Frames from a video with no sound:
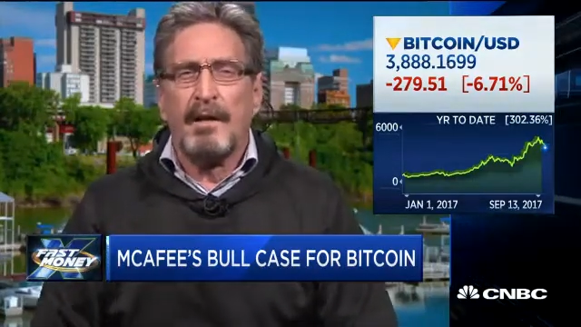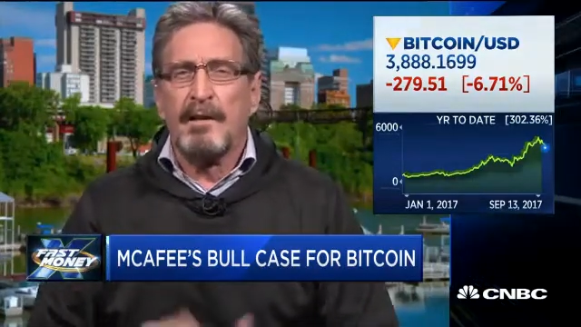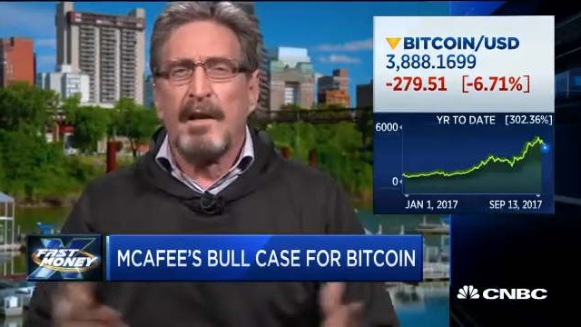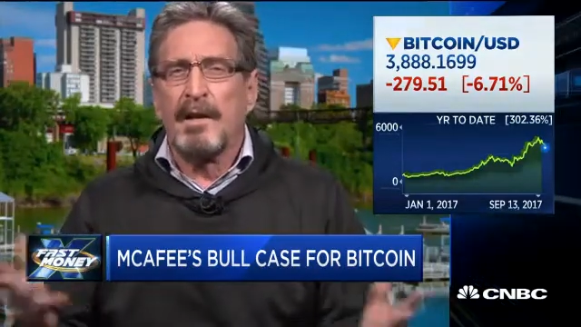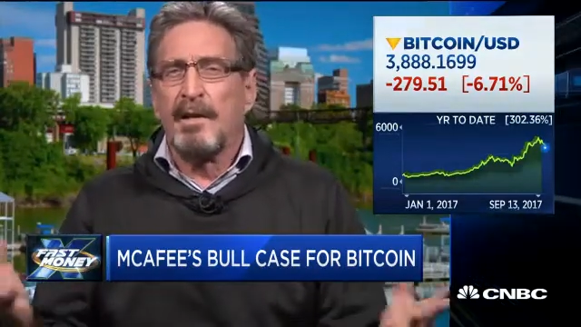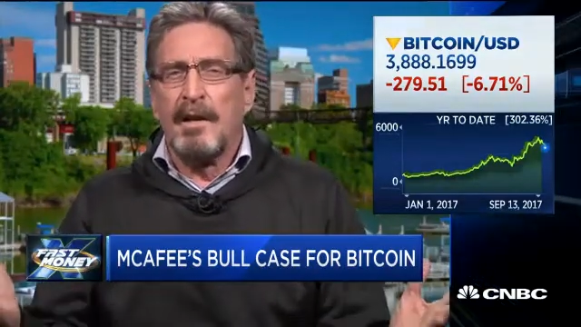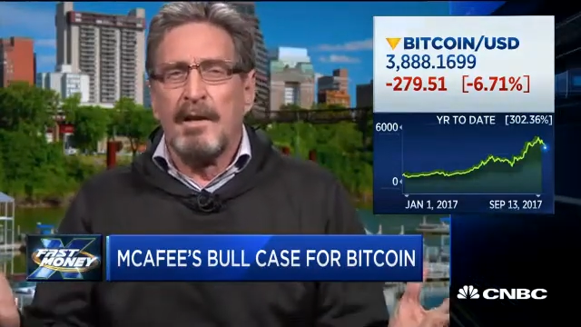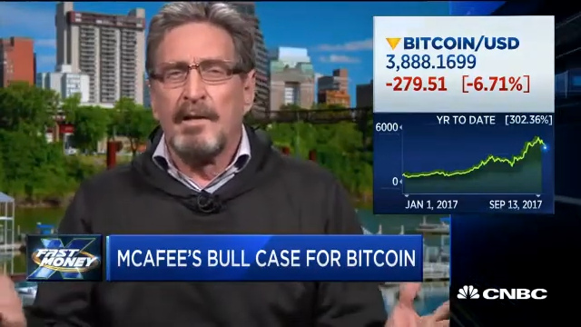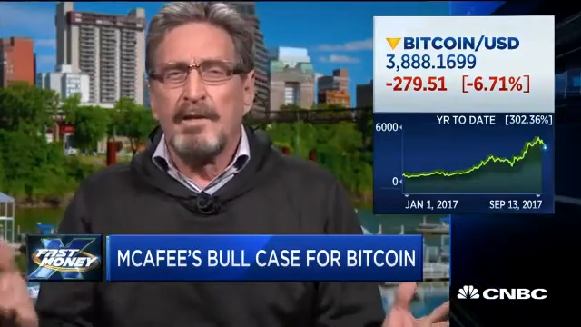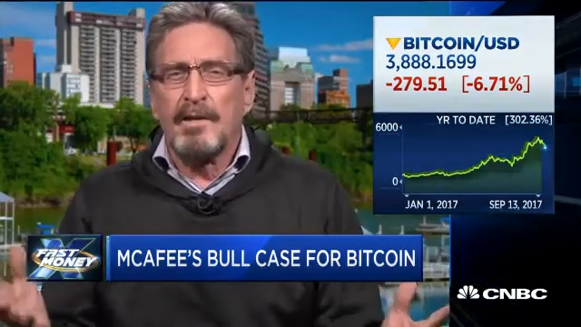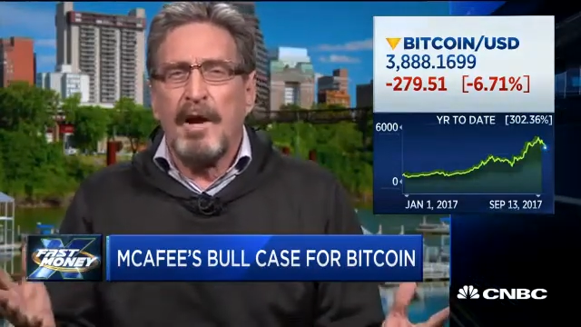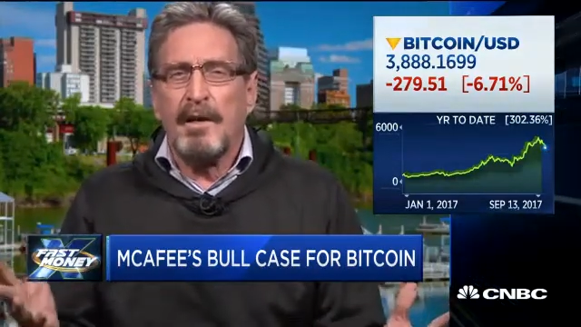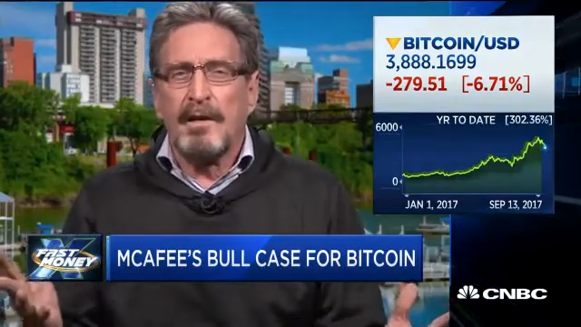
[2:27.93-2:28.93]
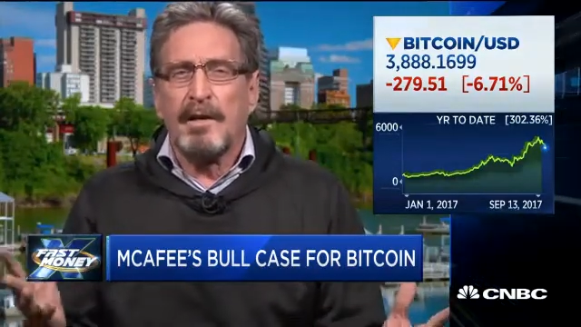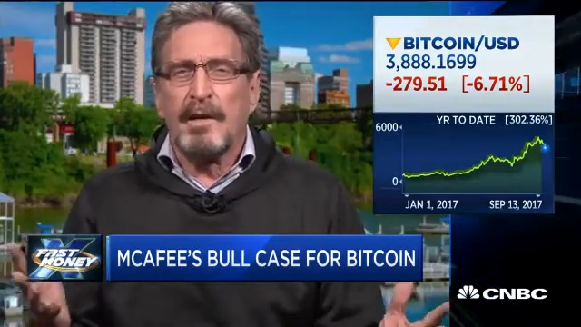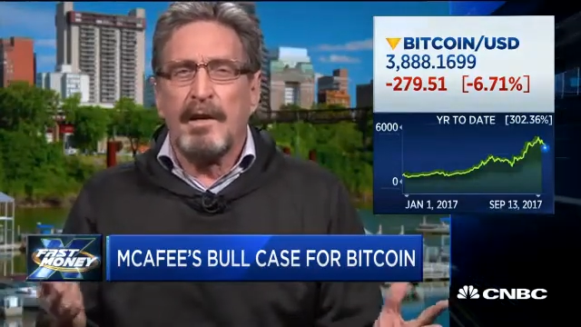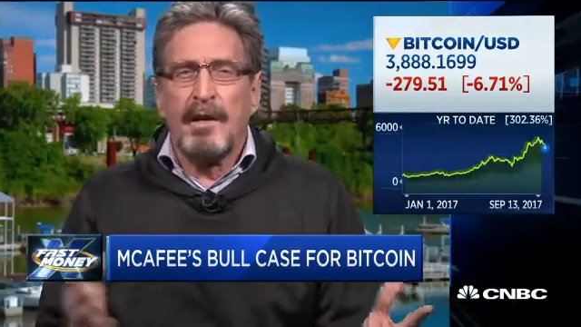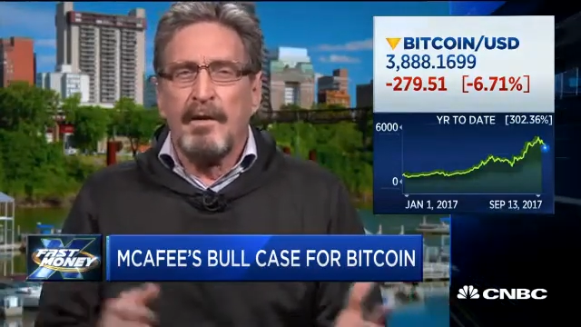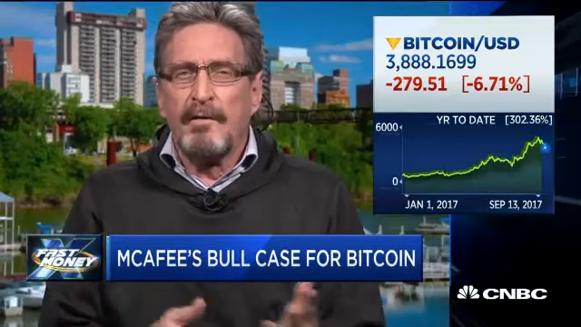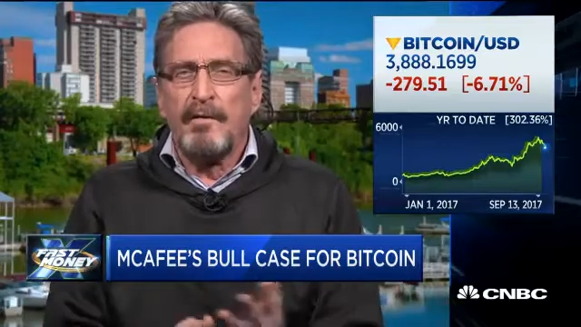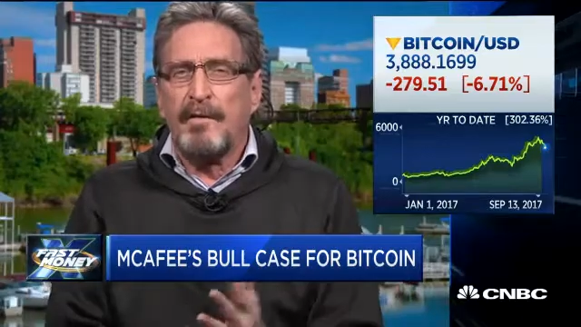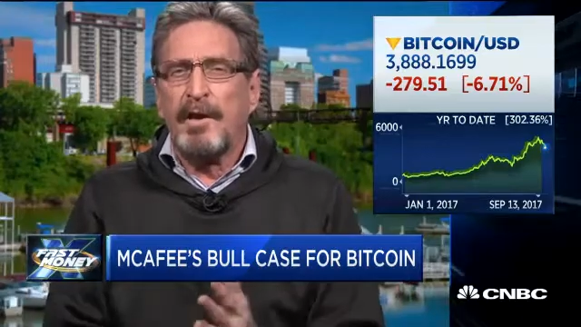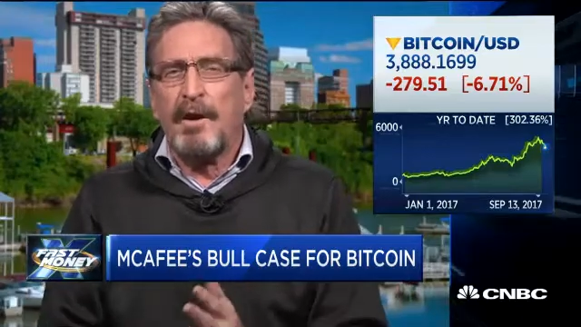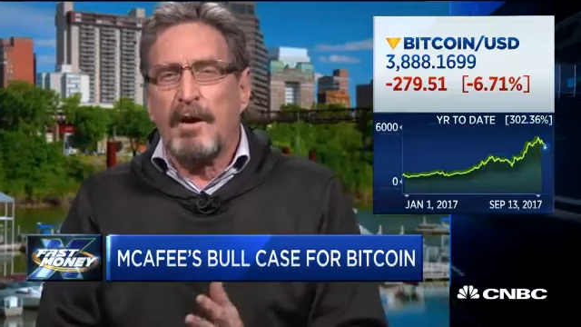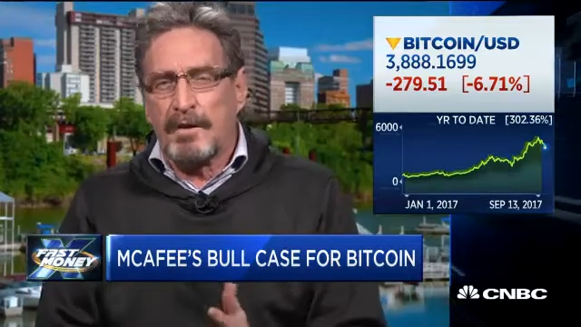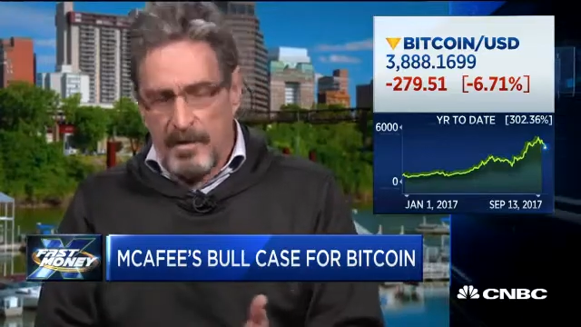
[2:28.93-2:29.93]
then suddenly
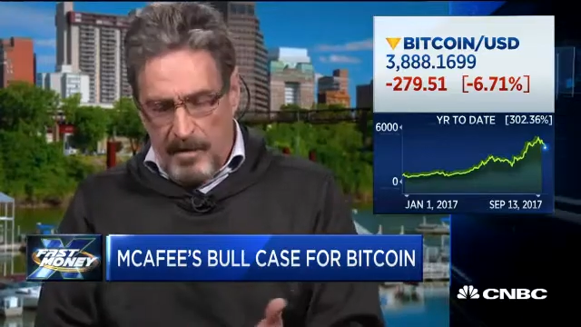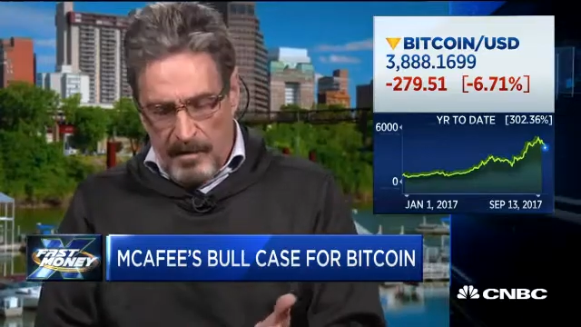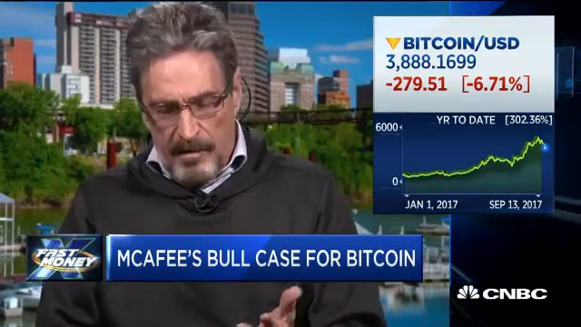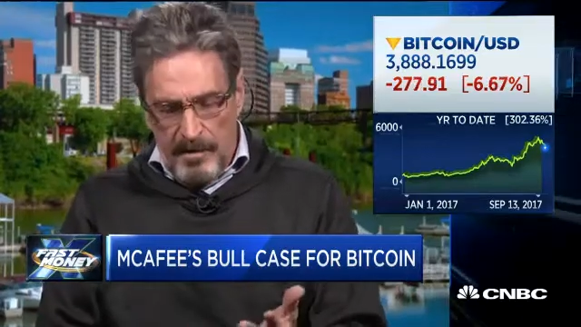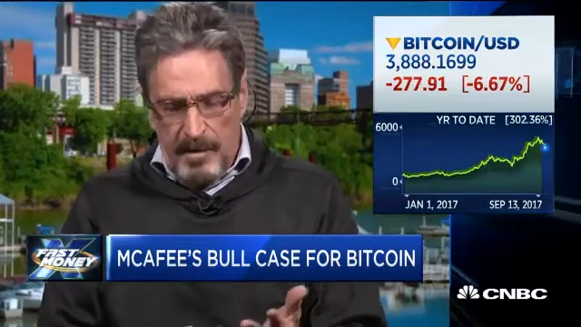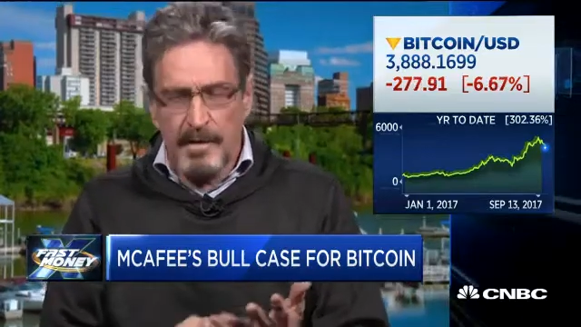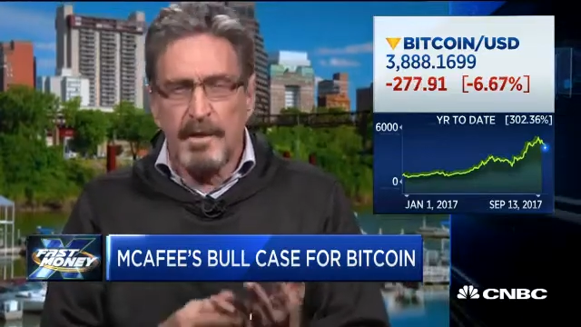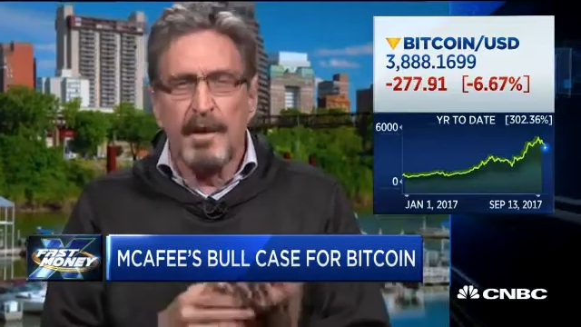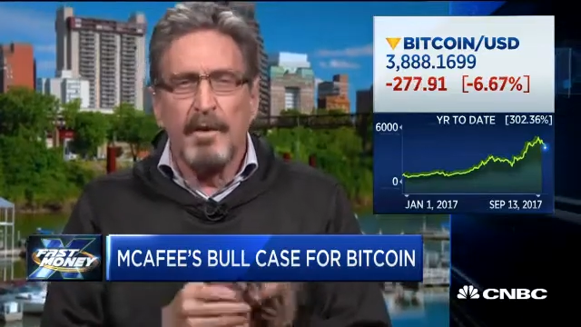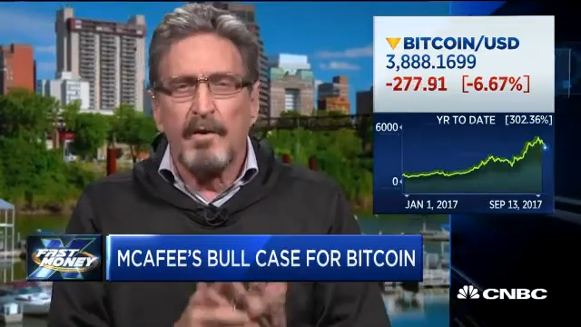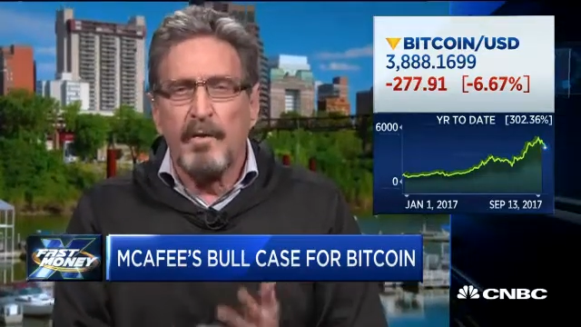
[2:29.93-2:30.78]
fiat currencies,